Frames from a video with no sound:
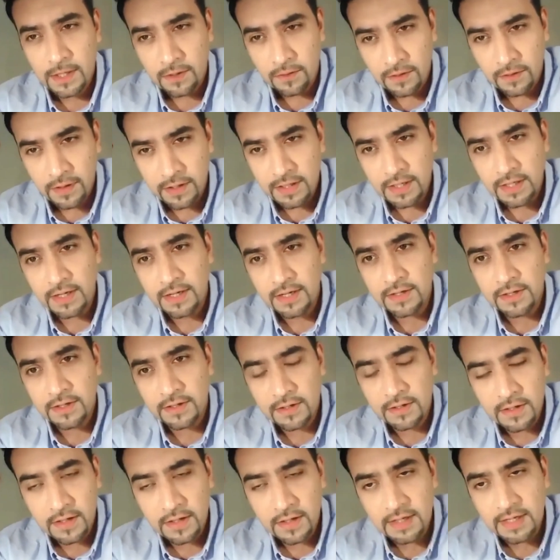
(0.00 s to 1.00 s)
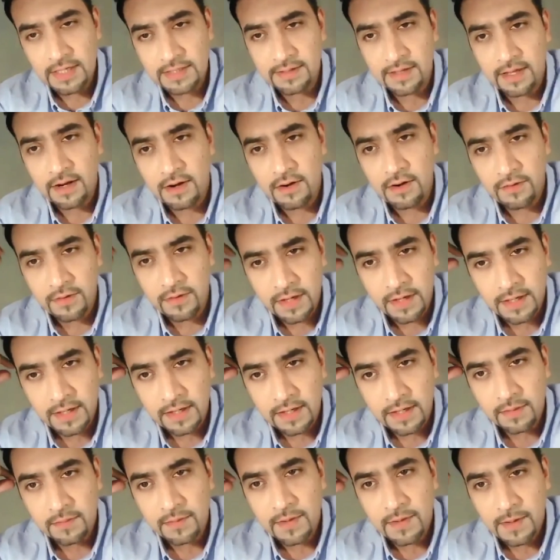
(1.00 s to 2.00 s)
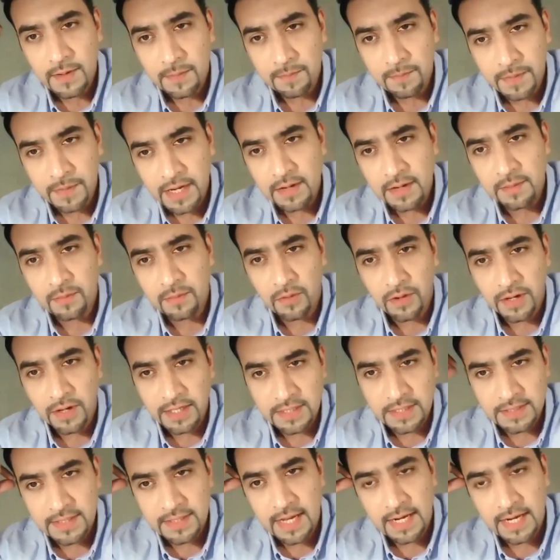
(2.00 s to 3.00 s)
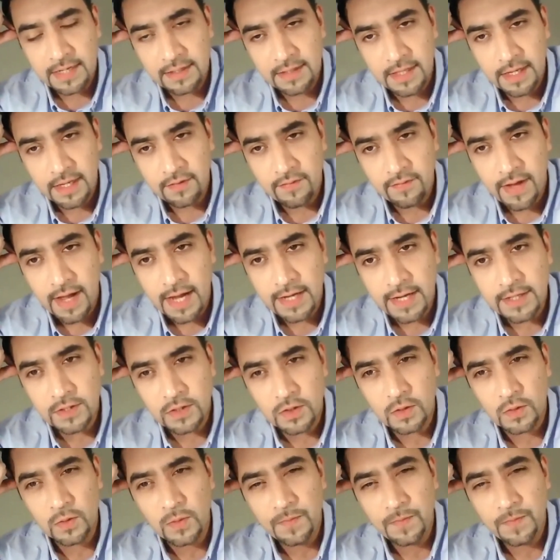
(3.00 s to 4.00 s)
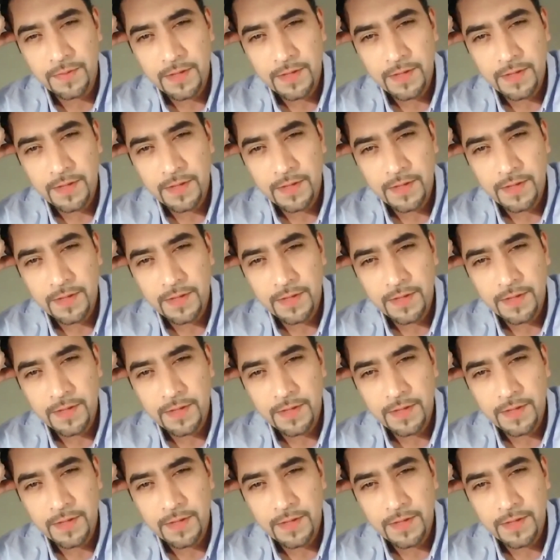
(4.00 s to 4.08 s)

the learnings that are real pain points that they've had to